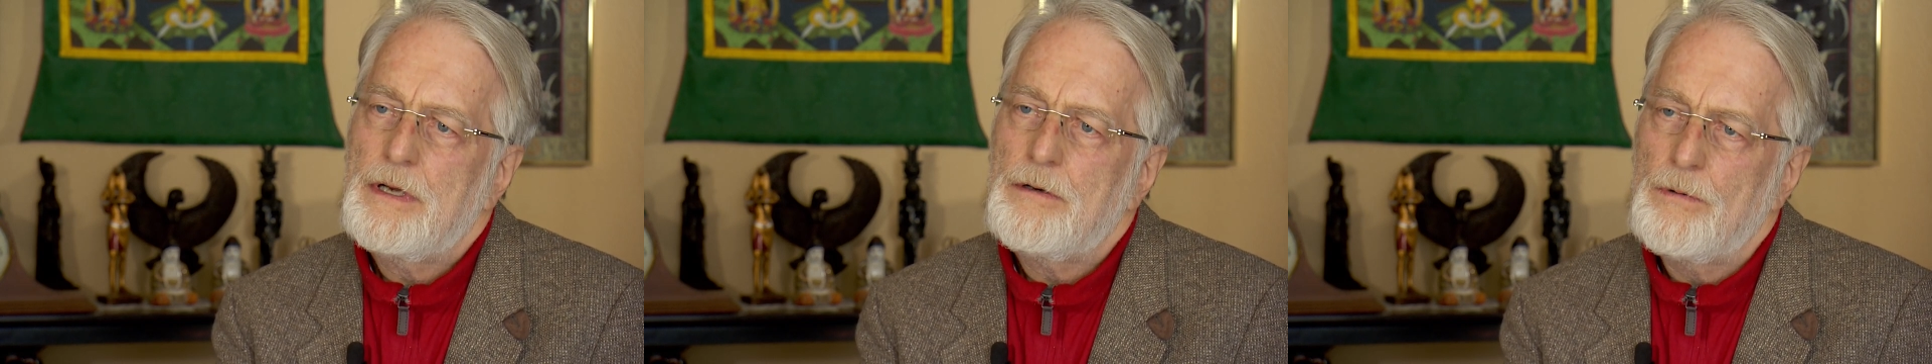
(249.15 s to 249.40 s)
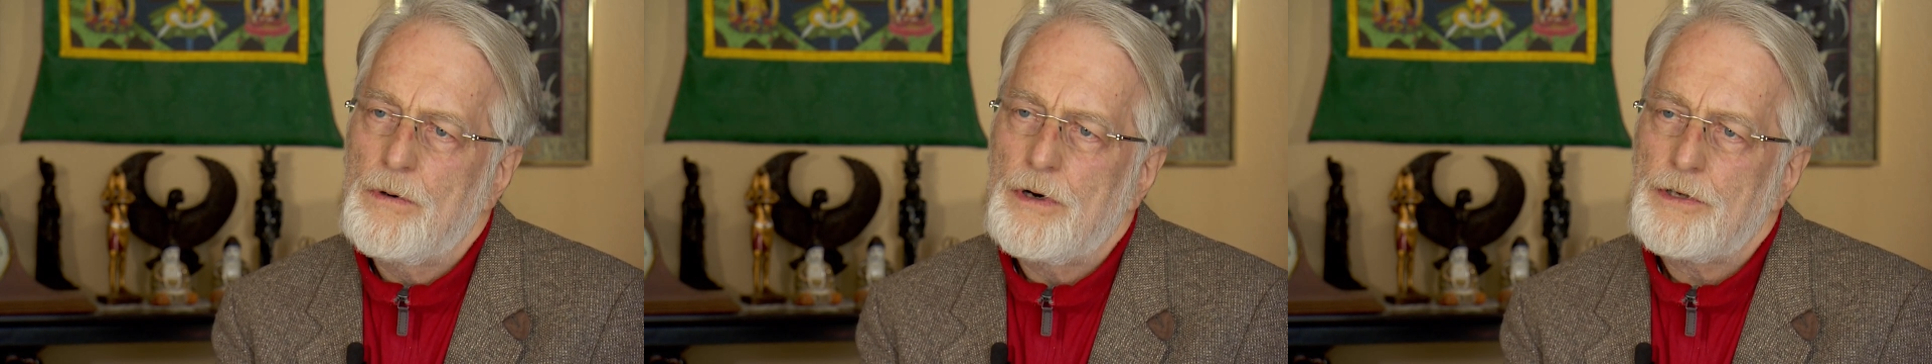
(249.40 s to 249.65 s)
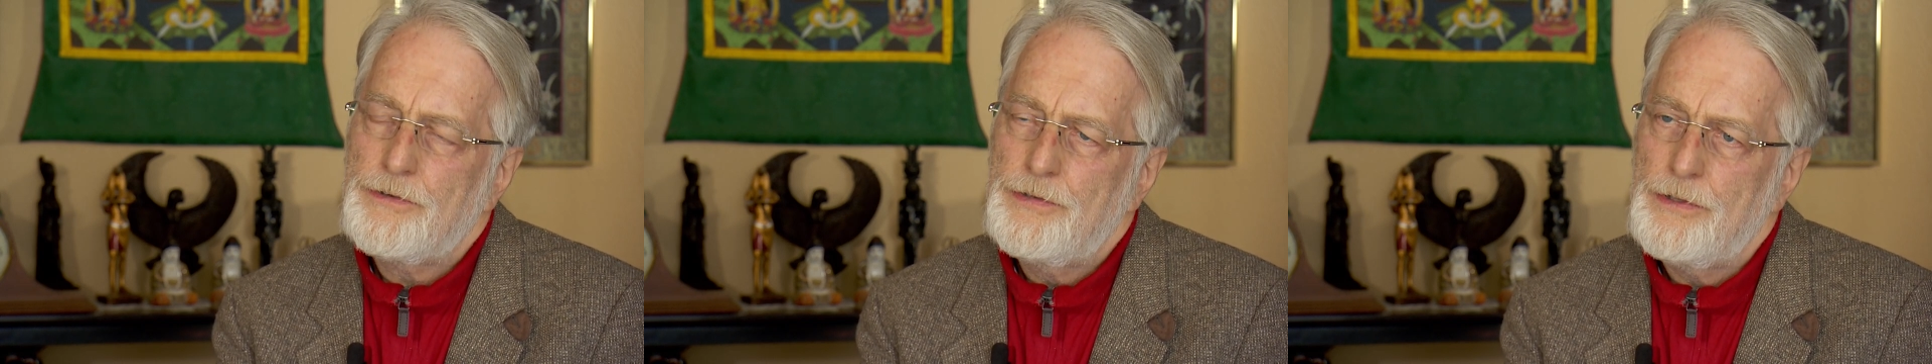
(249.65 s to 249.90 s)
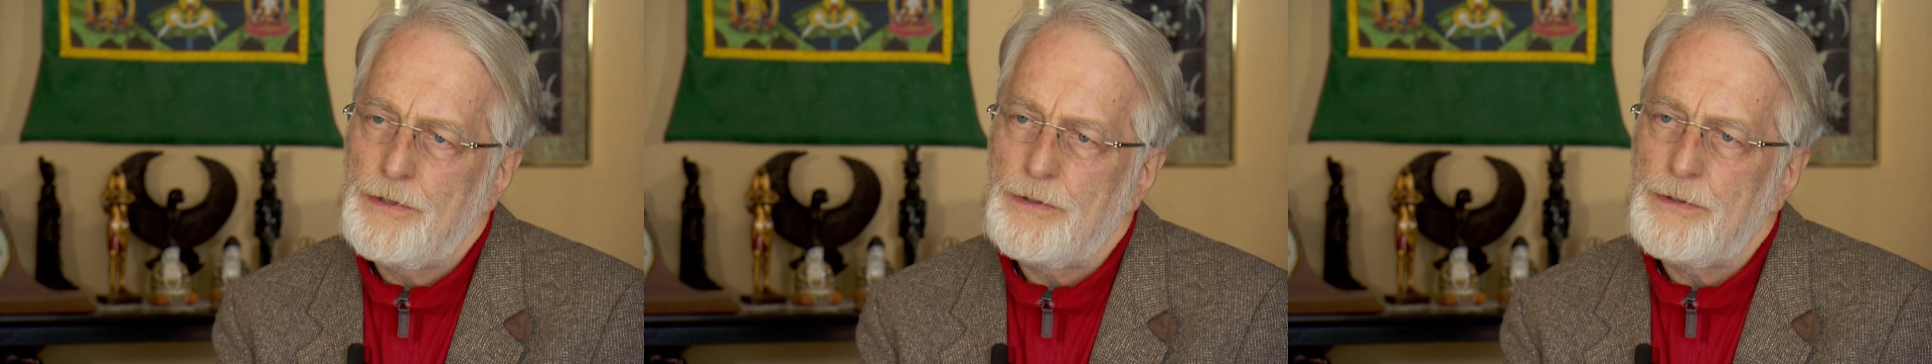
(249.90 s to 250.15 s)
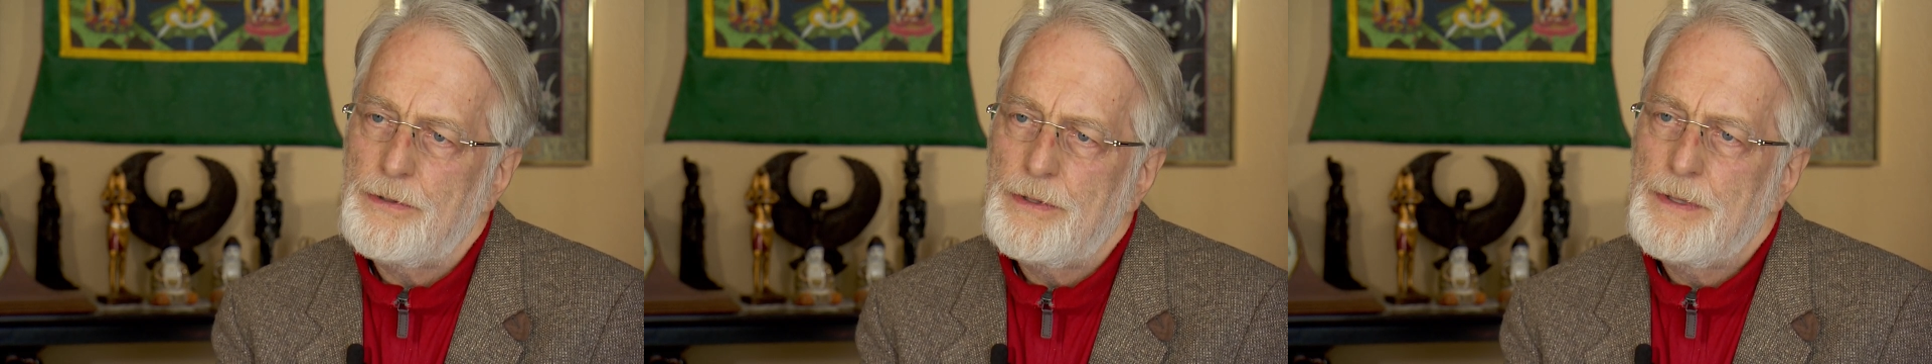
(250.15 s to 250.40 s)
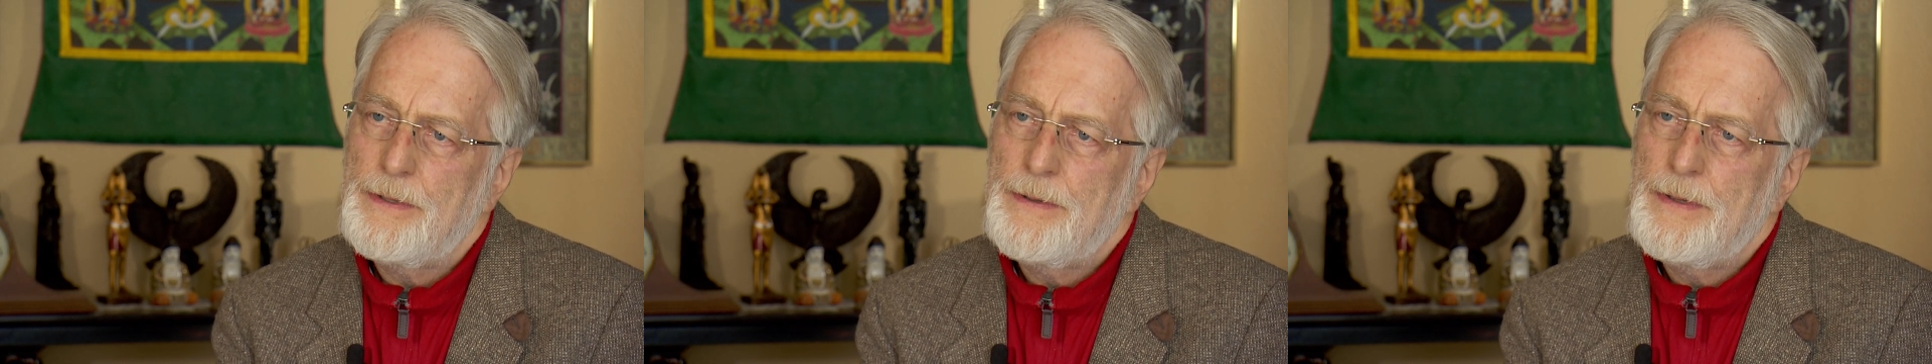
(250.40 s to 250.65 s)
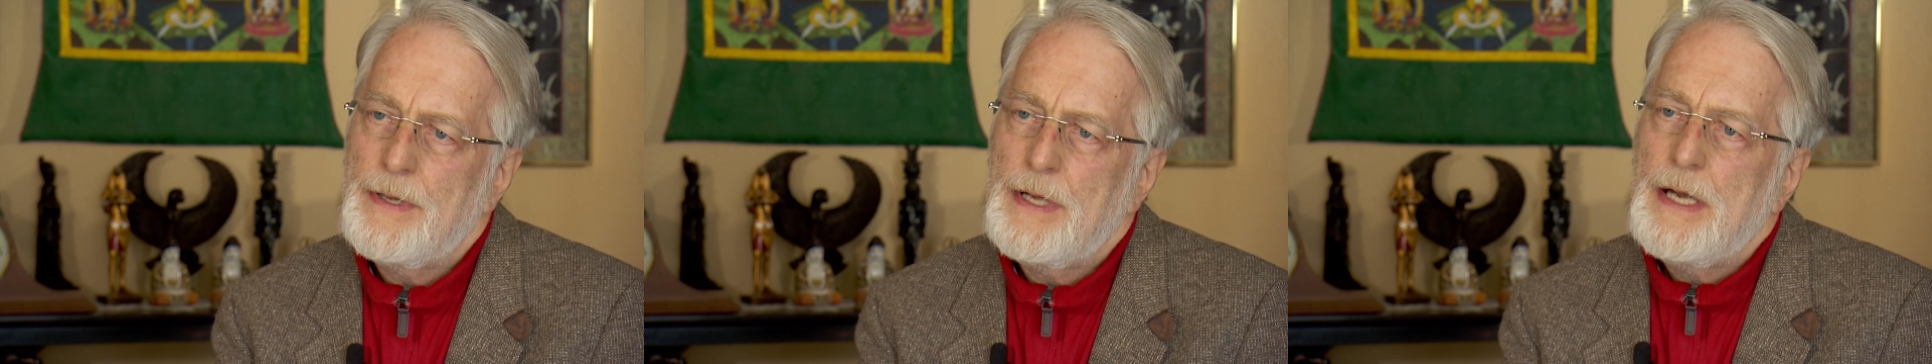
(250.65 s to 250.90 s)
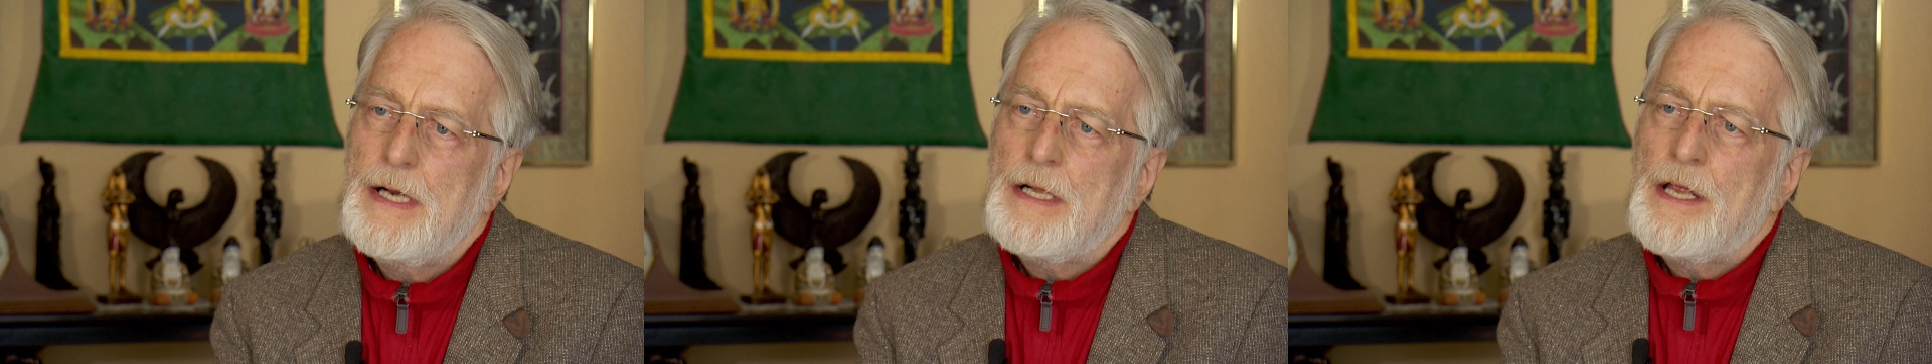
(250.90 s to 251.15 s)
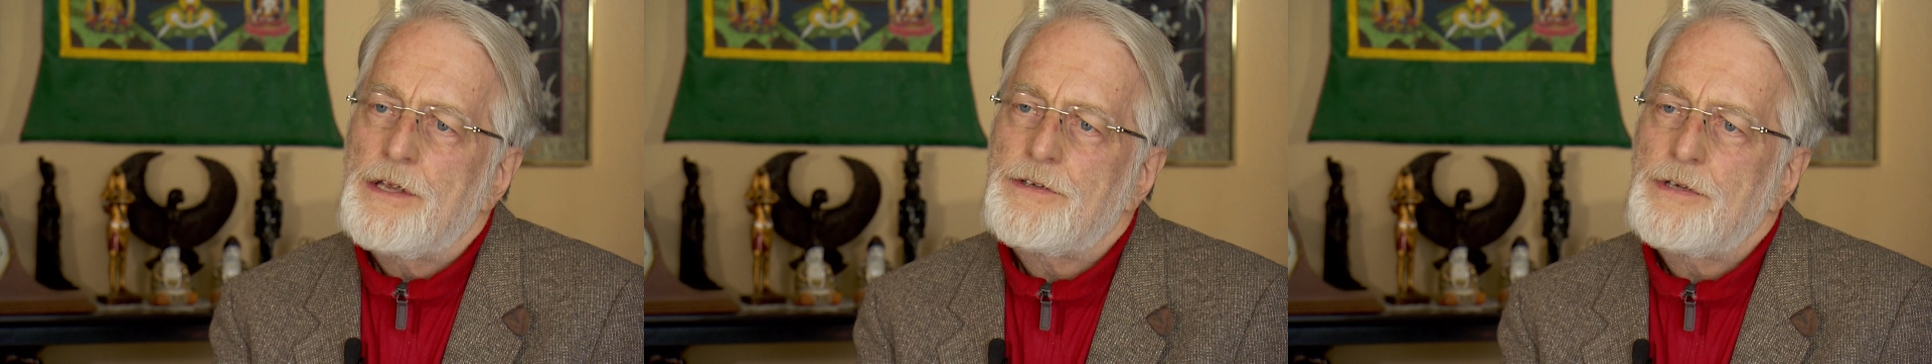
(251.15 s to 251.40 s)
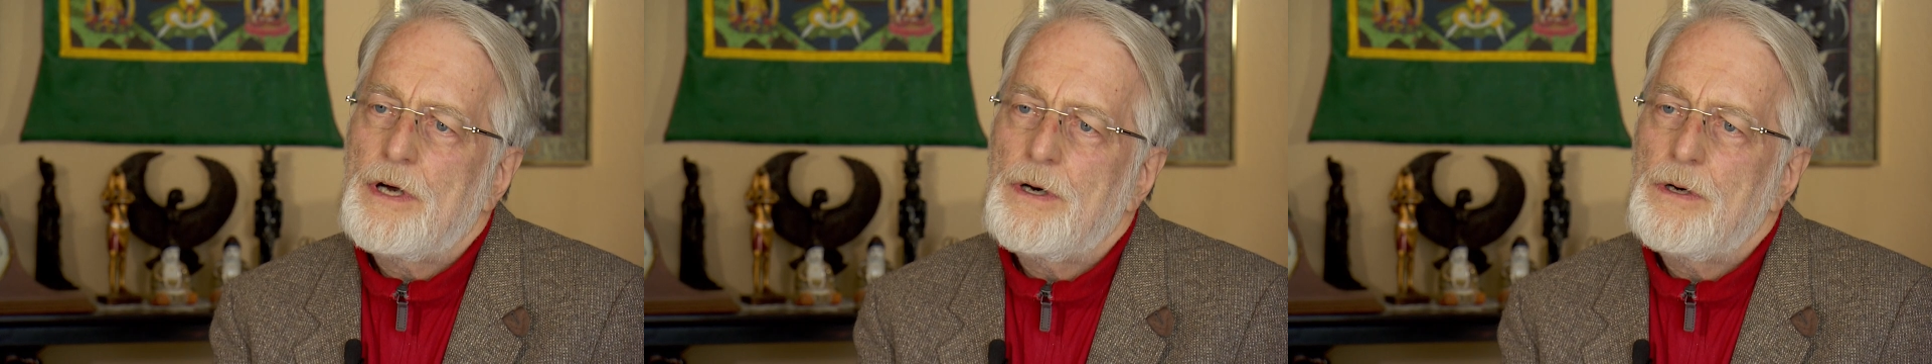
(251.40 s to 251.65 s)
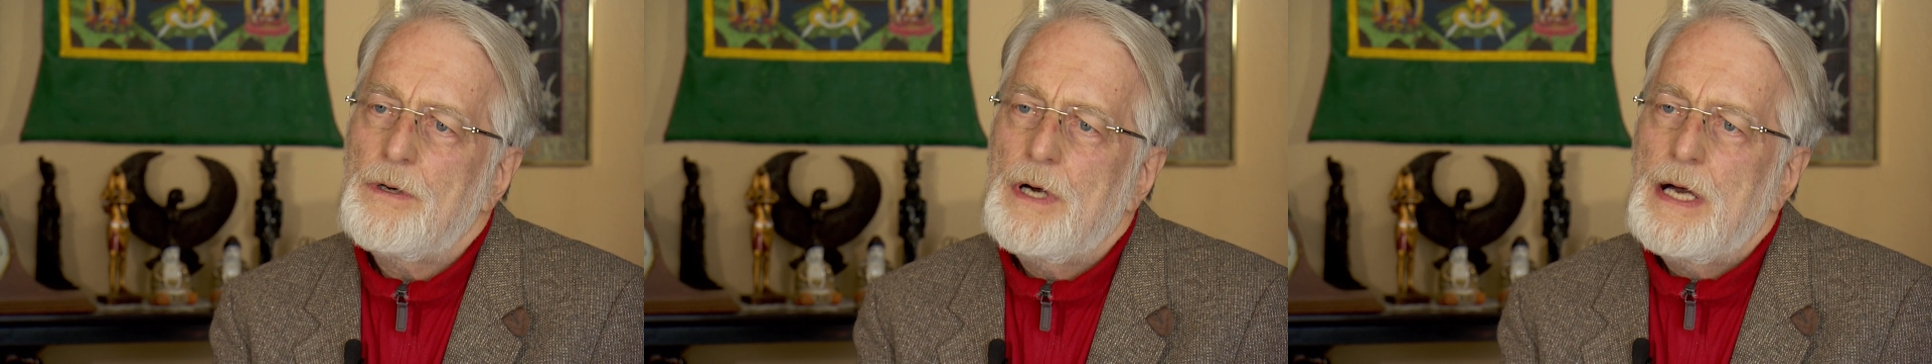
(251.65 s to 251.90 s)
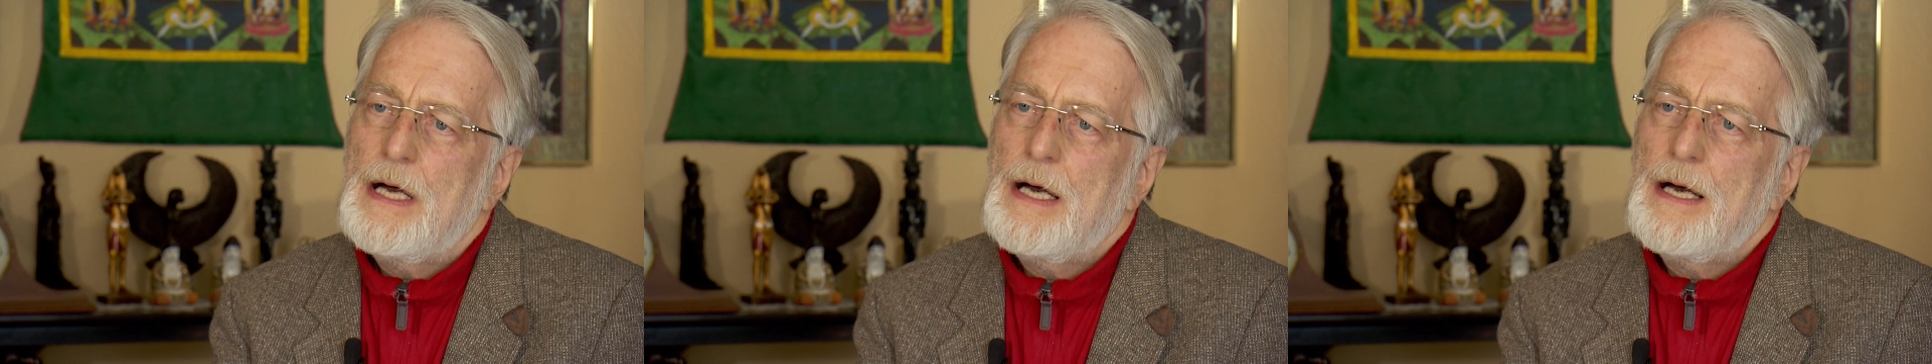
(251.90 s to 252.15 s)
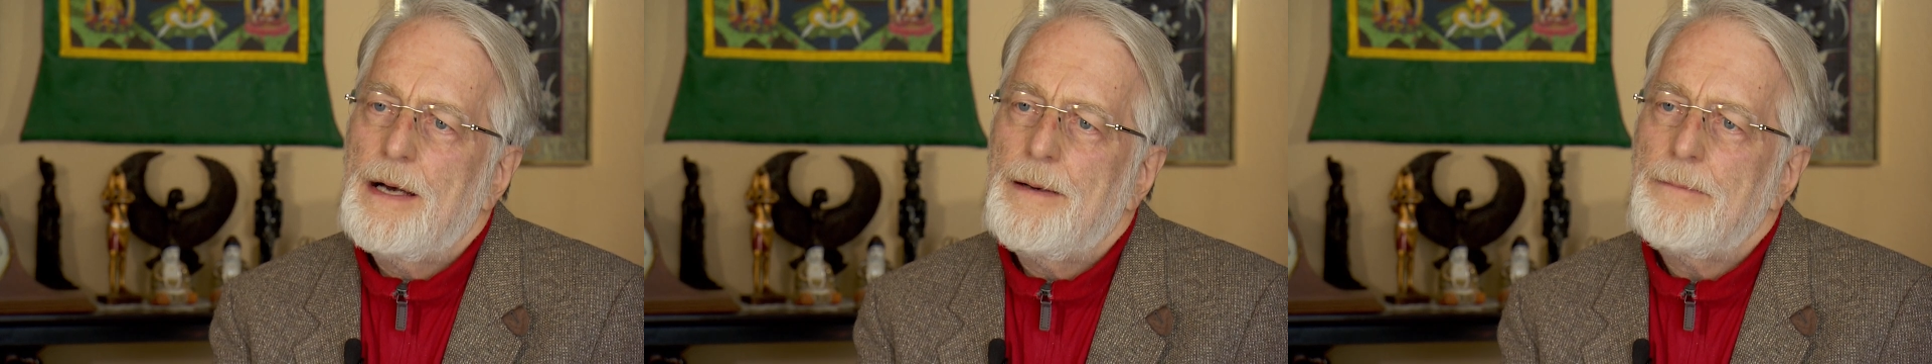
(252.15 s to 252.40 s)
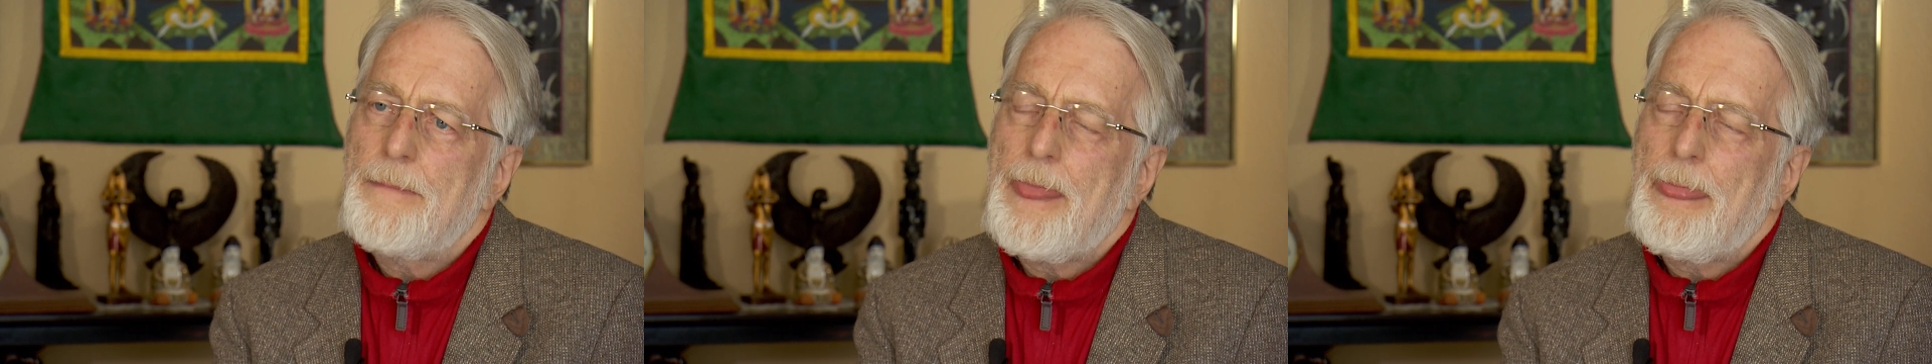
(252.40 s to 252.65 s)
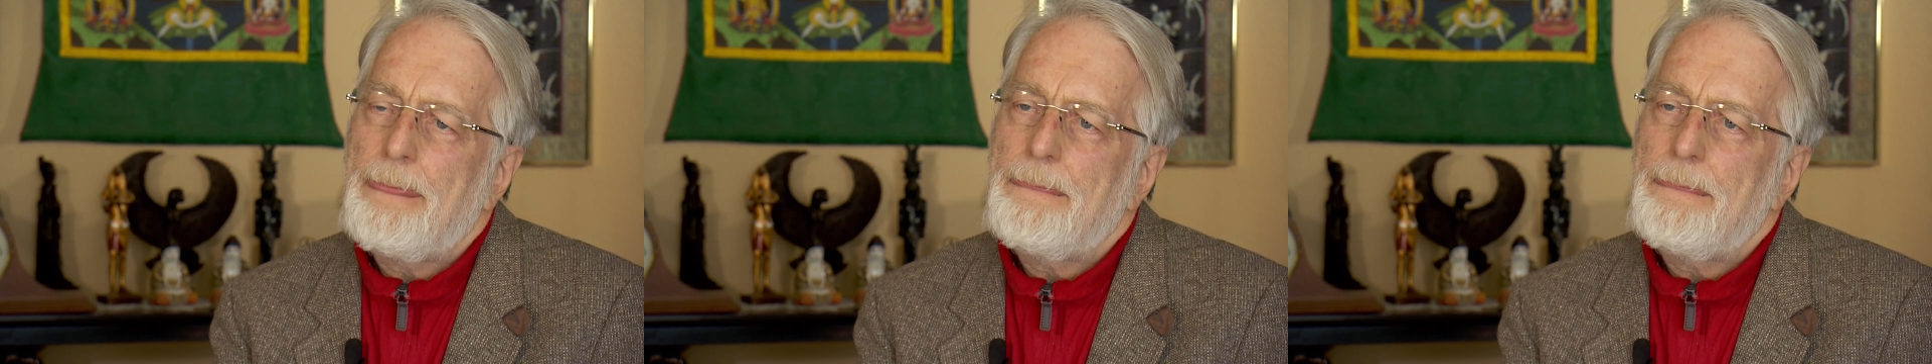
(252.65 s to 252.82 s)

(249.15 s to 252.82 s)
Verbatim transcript: War II. So um,